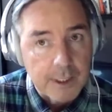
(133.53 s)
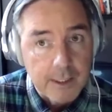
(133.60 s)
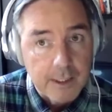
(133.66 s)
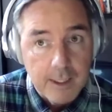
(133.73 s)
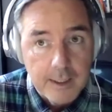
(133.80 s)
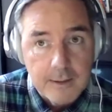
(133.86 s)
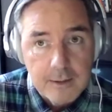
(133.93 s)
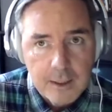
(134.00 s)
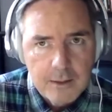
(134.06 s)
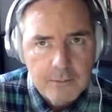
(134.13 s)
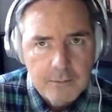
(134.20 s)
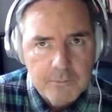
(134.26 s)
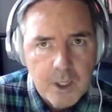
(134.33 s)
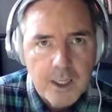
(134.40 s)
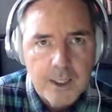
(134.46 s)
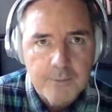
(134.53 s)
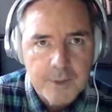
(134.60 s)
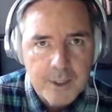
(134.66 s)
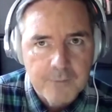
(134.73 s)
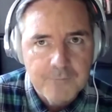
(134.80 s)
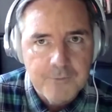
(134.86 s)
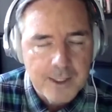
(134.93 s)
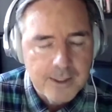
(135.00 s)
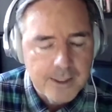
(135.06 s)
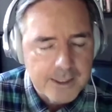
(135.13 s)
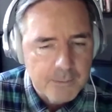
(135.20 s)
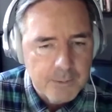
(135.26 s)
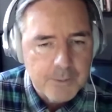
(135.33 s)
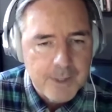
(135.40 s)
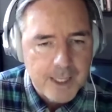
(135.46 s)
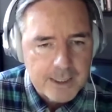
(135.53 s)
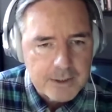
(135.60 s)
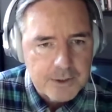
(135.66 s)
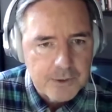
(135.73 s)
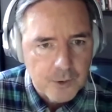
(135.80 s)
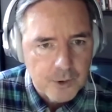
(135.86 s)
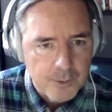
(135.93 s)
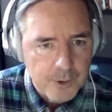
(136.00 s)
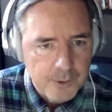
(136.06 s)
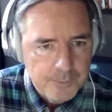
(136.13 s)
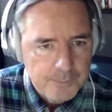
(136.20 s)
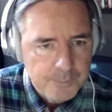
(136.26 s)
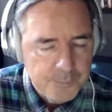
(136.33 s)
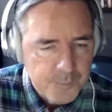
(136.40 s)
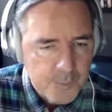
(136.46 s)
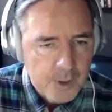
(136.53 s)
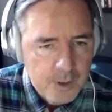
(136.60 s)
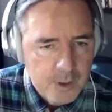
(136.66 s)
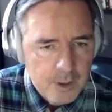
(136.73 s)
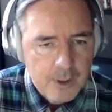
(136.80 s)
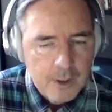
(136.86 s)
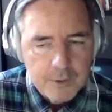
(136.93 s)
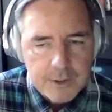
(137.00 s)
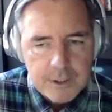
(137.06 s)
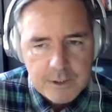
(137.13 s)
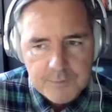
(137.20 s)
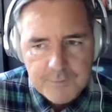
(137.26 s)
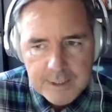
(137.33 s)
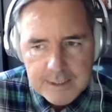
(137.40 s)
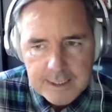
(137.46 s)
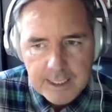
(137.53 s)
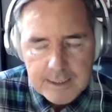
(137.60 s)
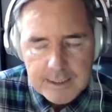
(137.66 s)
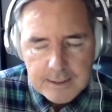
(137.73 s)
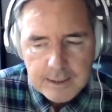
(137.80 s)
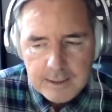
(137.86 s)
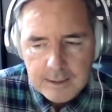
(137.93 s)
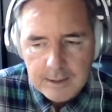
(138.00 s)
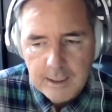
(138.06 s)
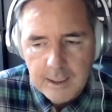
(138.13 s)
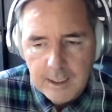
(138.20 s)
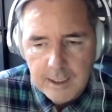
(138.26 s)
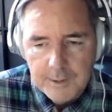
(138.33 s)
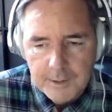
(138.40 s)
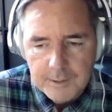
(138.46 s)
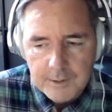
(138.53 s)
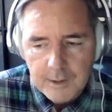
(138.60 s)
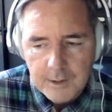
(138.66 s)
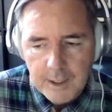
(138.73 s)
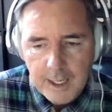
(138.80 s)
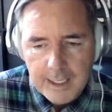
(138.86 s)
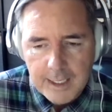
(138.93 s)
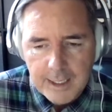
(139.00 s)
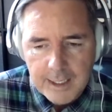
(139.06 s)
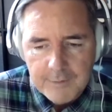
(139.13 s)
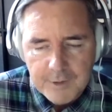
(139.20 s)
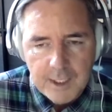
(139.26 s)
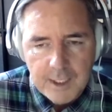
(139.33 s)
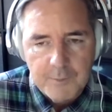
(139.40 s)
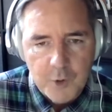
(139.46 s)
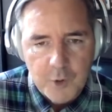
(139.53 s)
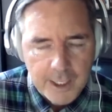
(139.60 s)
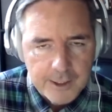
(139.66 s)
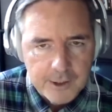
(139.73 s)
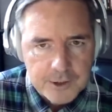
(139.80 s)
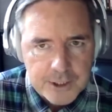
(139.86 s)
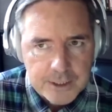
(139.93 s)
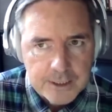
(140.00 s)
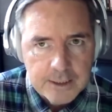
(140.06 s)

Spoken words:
And I'm finally coming back to normal, which is fantastic. And I have a lot more energy.